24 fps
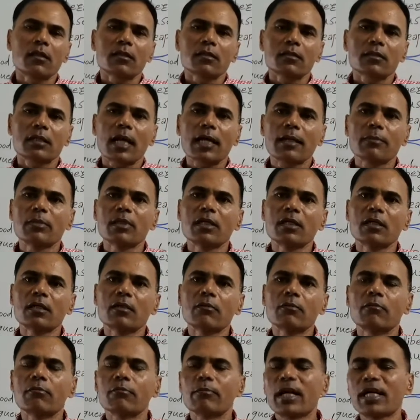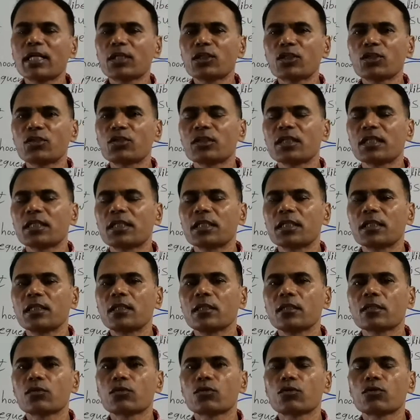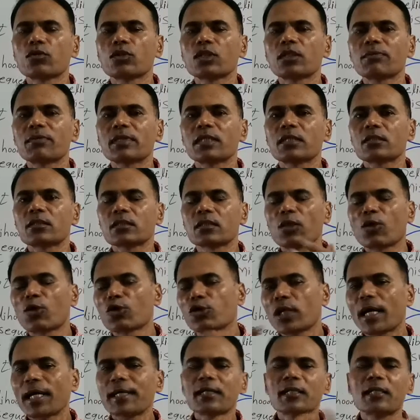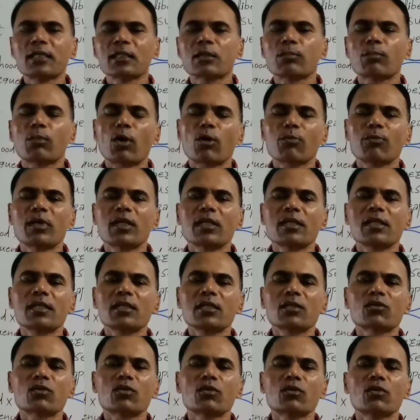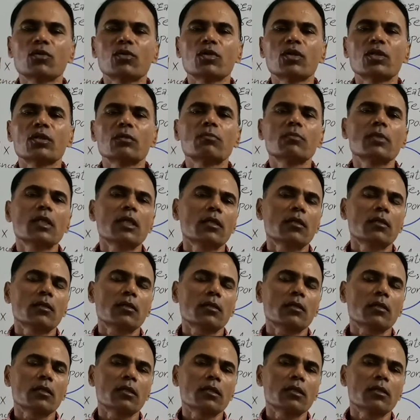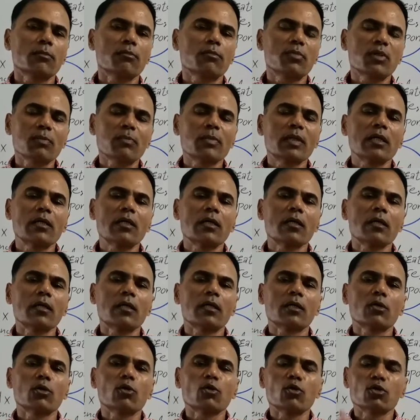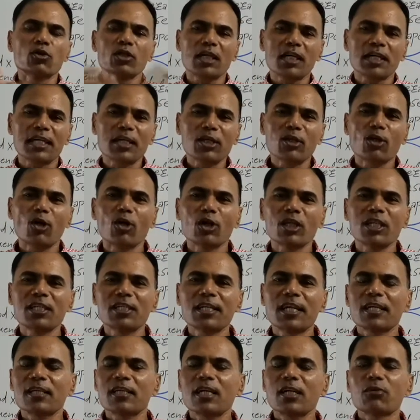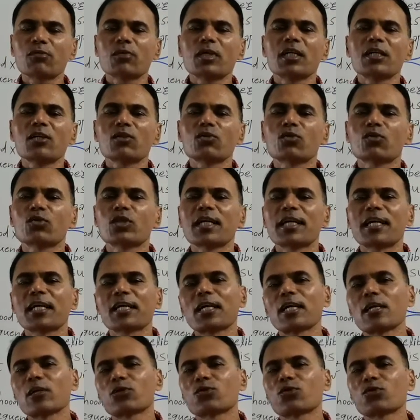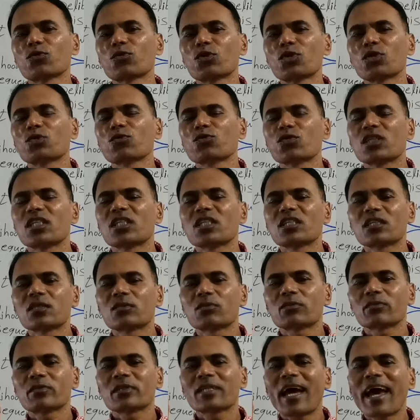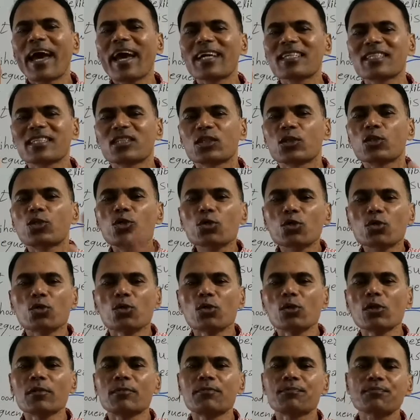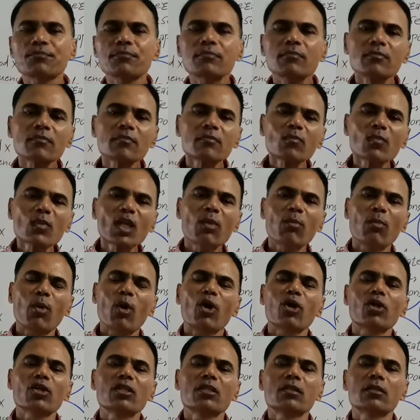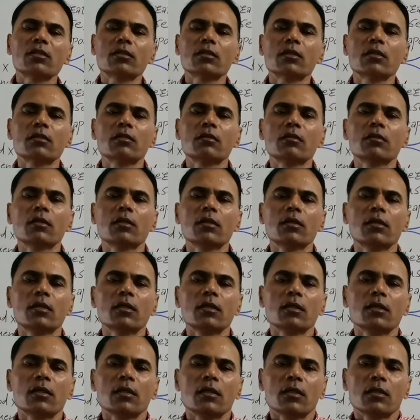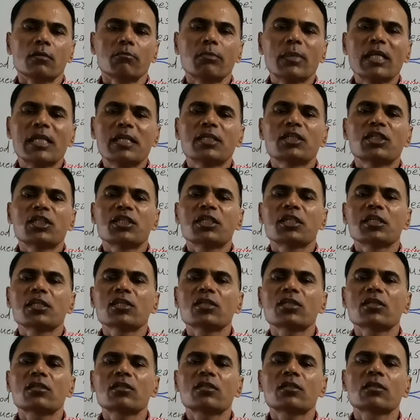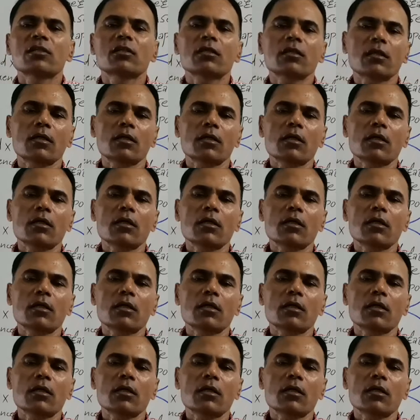cyber biosecurity. So if it's not addressed properly, so the people, those are involved in that one, so they can also use this as a tool for the malicious